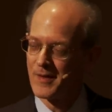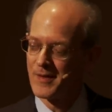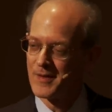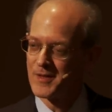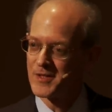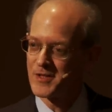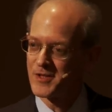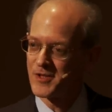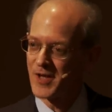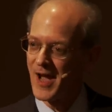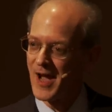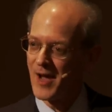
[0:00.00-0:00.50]

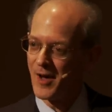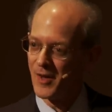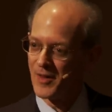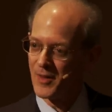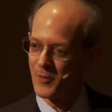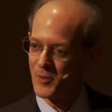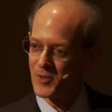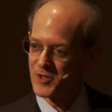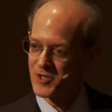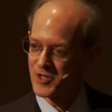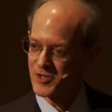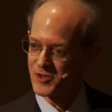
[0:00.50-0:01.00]
style that
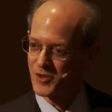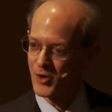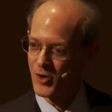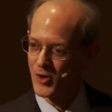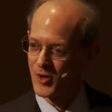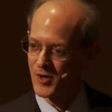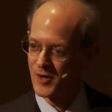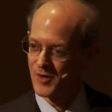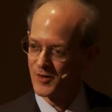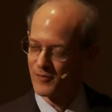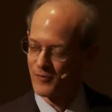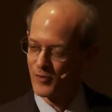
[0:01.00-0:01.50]
we just
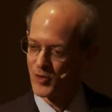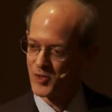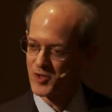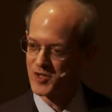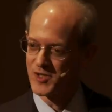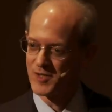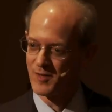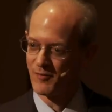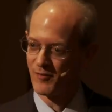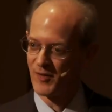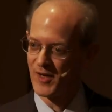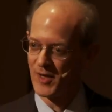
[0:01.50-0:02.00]
heard in the first
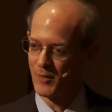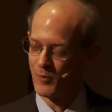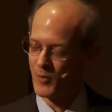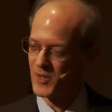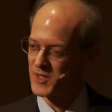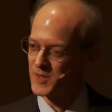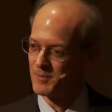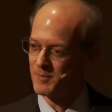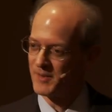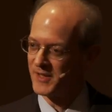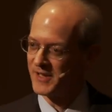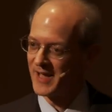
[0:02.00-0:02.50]
symphony,
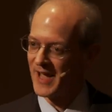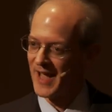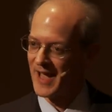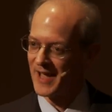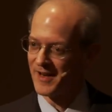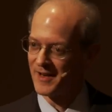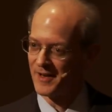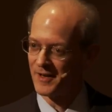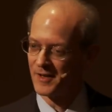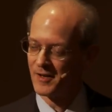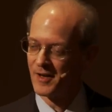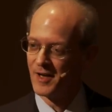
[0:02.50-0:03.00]
which
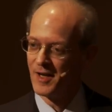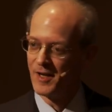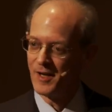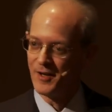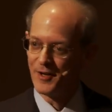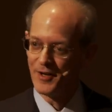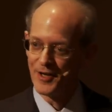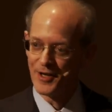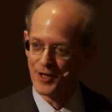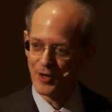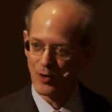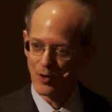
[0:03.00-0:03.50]
began in
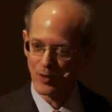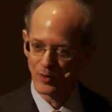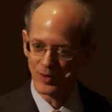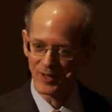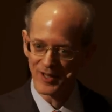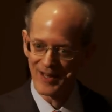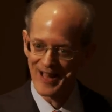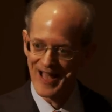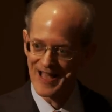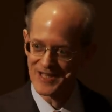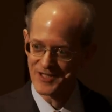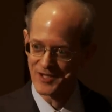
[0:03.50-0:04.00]

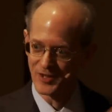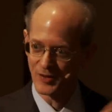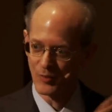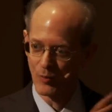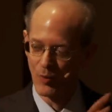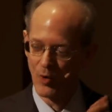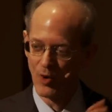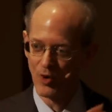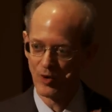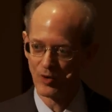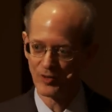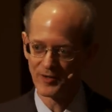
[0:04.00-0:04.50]
neoclassic
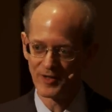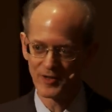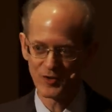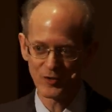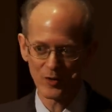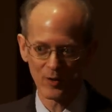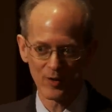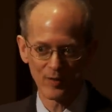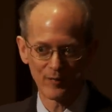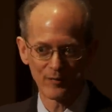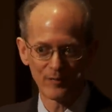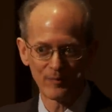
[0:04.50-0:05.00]
world and
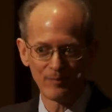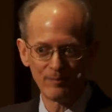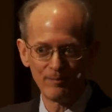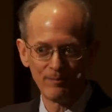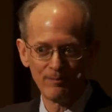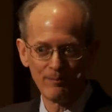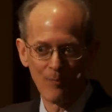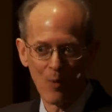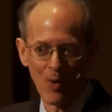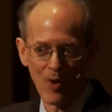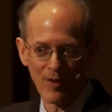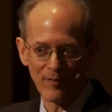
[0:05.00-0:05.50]
sort of
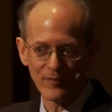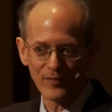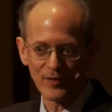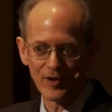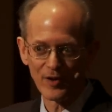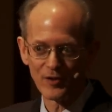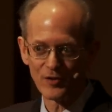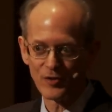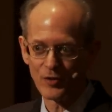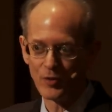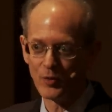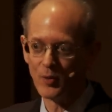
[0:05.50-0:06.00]
morphed
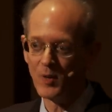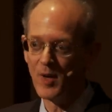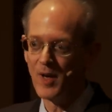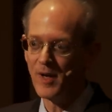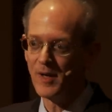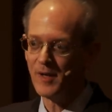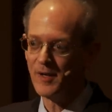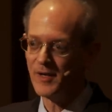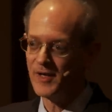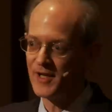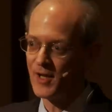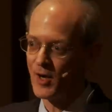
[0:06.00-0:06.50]
into
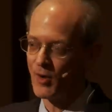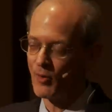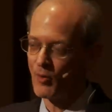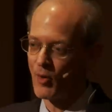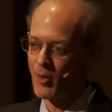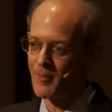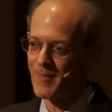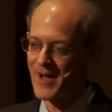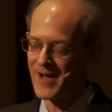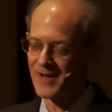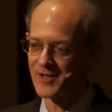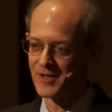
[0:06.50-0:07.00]
neo
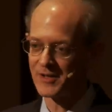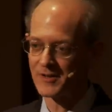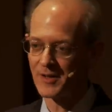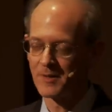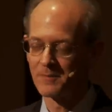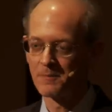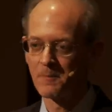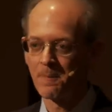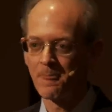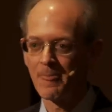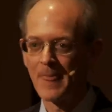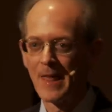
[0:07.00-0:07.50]
Romantic.
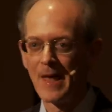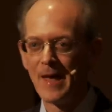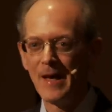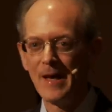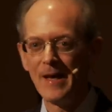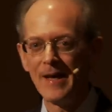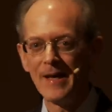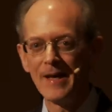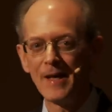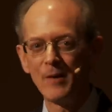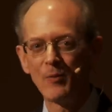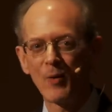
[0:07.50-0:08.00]

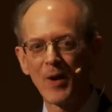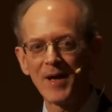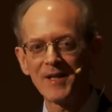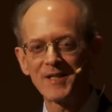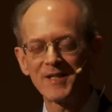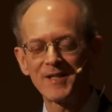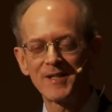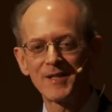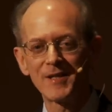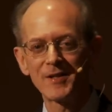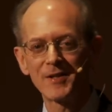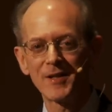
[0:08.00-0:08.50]
He writes
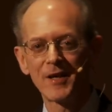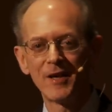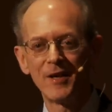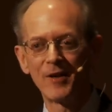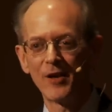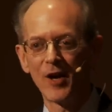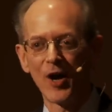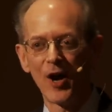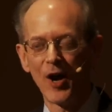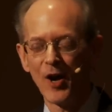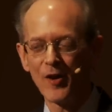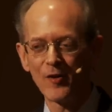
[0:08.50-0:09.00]
this in
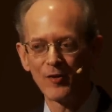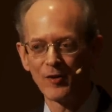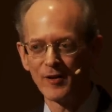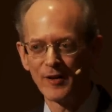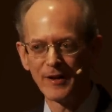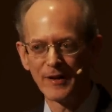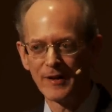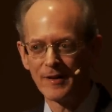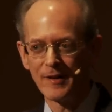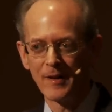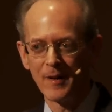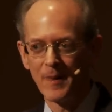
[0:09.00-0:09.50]
an
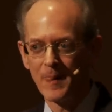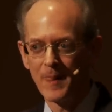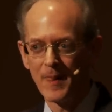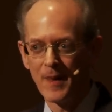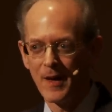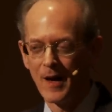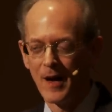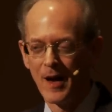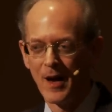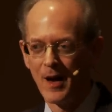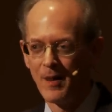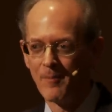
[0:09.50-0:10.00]
utterly
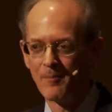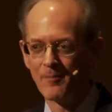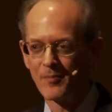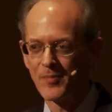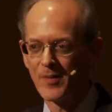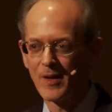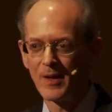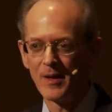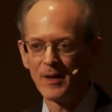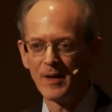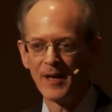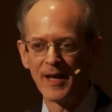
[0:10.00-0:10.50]
um,
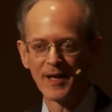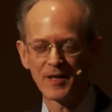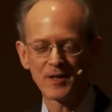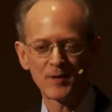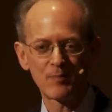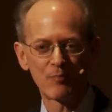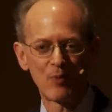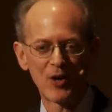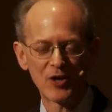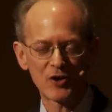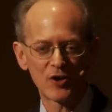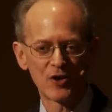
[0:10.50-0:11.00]

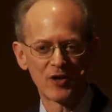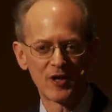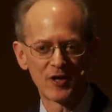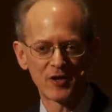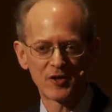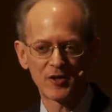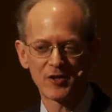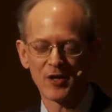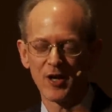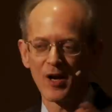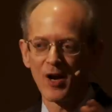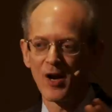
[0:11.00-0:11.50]

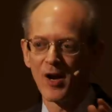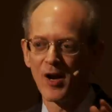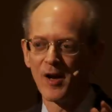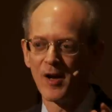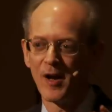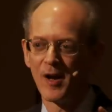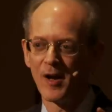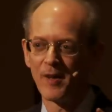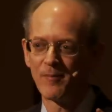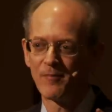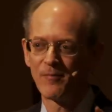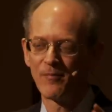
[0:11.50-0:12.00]
expressionist,
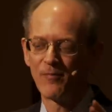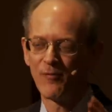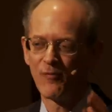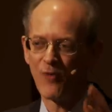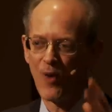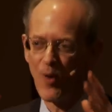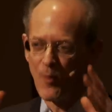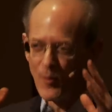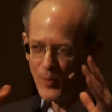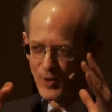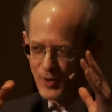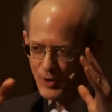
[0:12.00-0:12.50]
uh,
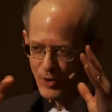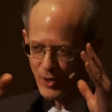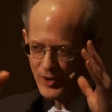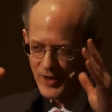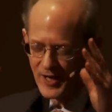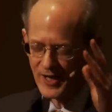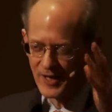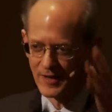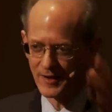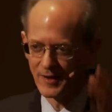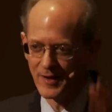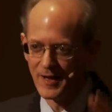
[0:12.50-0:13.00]
forward
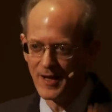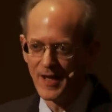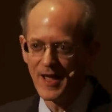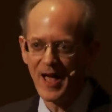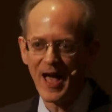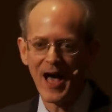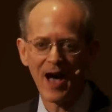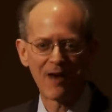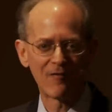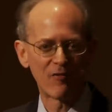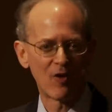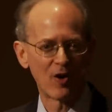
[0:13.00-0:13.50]
looking,
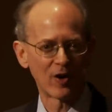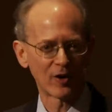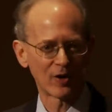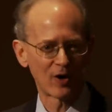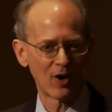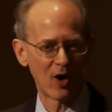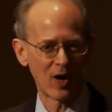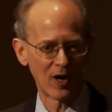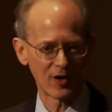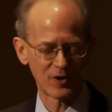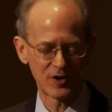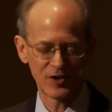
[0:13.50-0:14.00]
avant
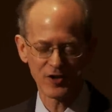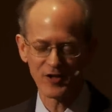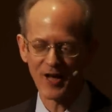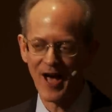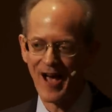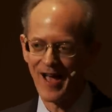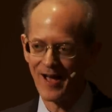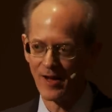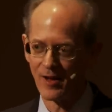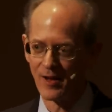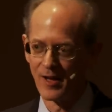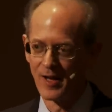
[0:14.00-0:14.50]
garde
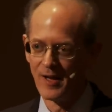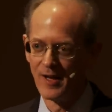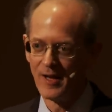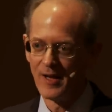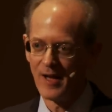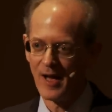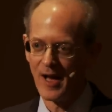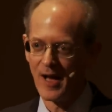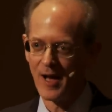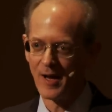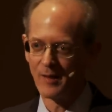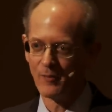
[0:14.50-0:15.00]
style.
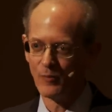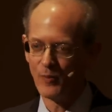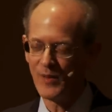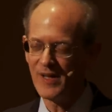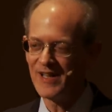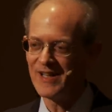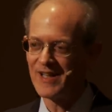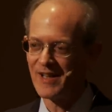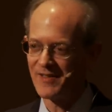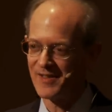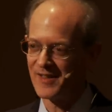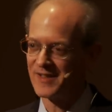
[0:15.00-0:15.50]
Uh,
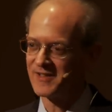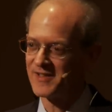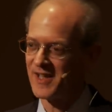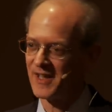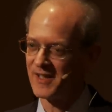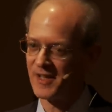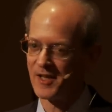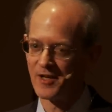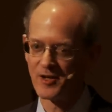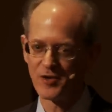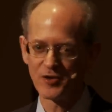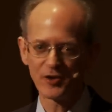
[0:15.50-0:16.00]
really, I think,
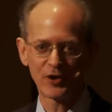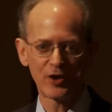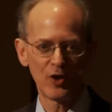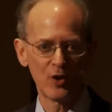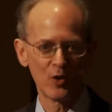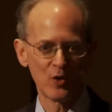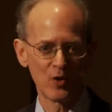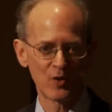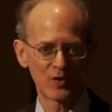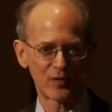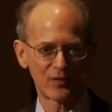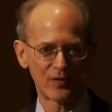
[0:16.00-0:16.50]
taking his
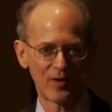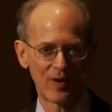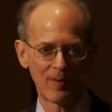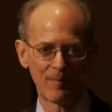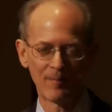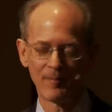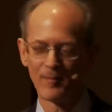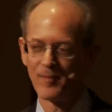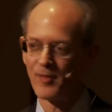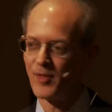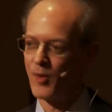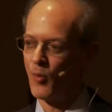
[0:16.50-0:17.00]
cues
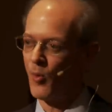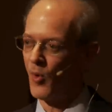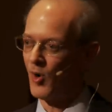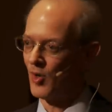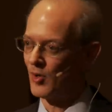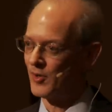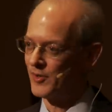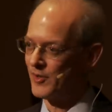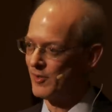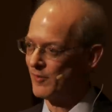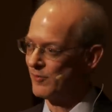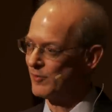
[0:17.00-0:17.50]
from the
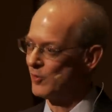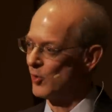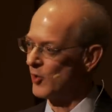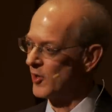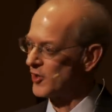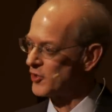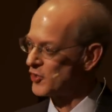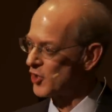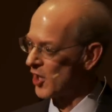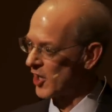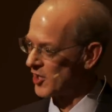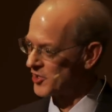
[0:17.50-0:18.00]
world of
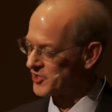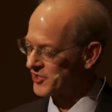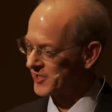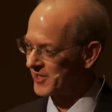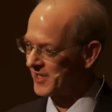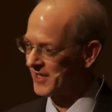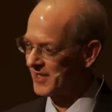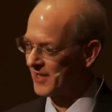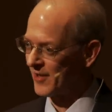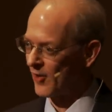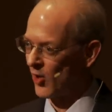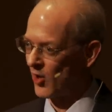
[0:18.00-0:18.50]

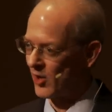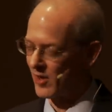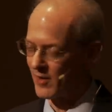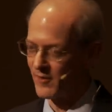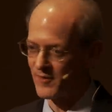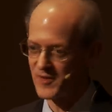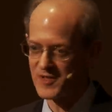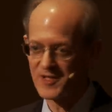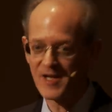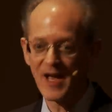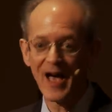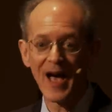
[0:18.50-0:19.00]
Lunacharsky and all of
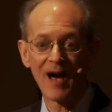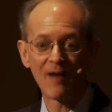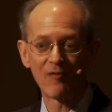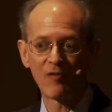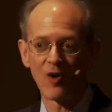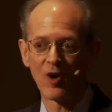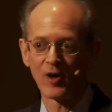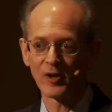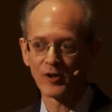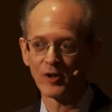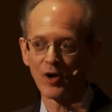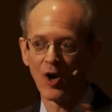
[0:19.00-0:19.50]
this
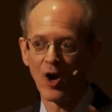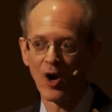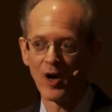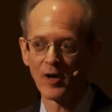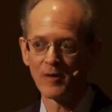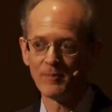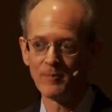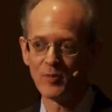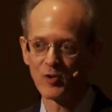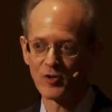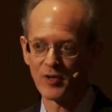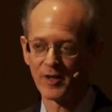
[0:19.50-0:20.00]
avant
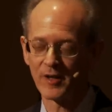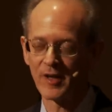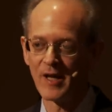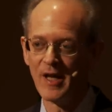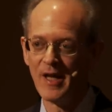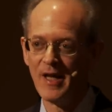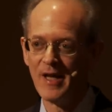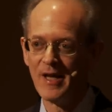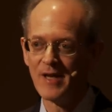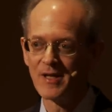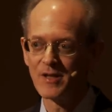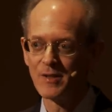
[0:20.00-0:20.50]
garde music.
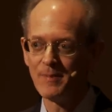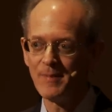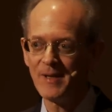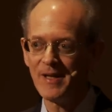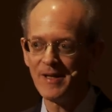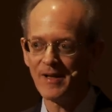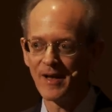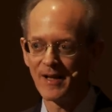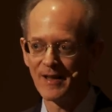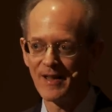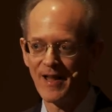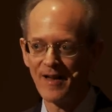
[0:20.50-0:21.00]
To
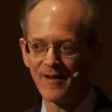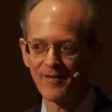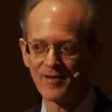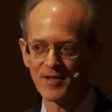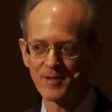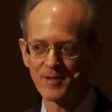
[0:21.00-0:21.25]
me, a lot of